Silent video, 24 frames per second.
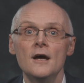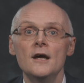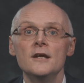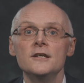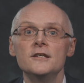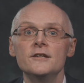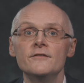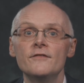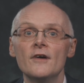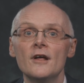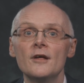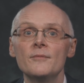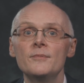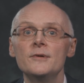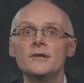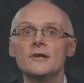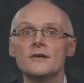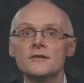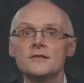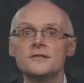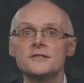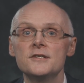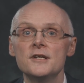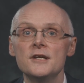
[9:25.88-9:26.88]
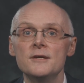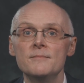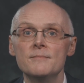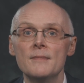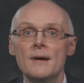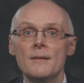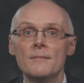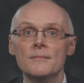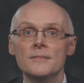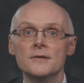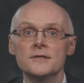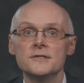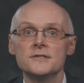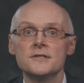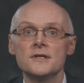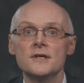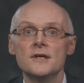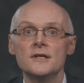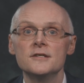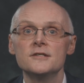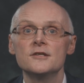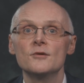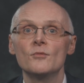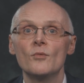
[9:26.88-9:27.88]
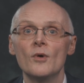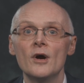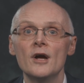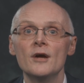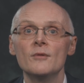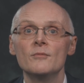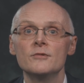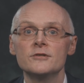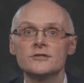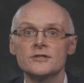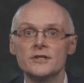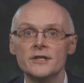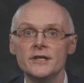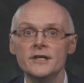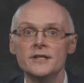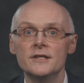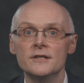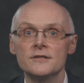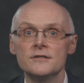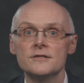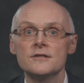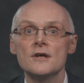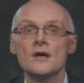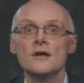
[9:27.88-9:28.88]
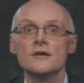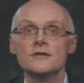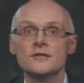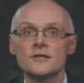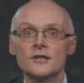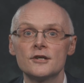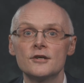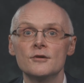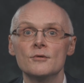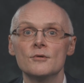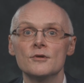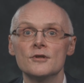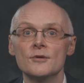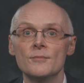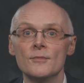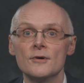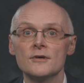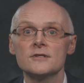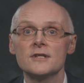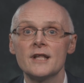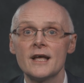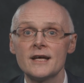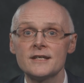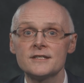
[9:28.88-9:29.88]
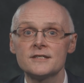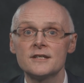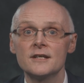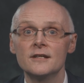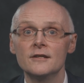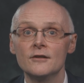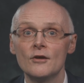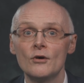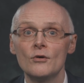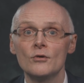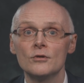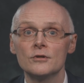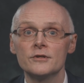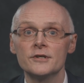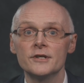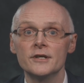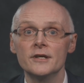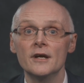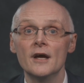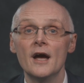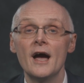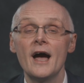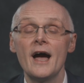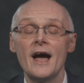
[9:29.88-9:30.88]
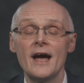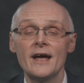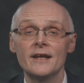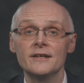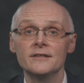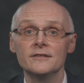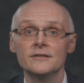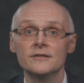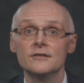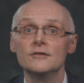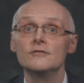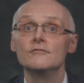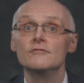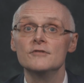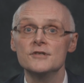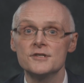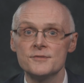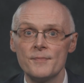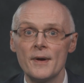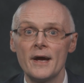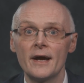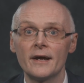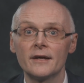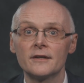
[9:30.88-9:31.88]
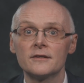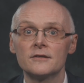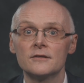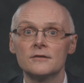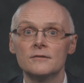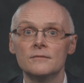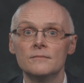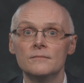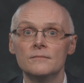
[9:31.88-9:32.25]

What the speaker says: Developing other team members is the way in which leaders secure the most lasting loyalty and respect.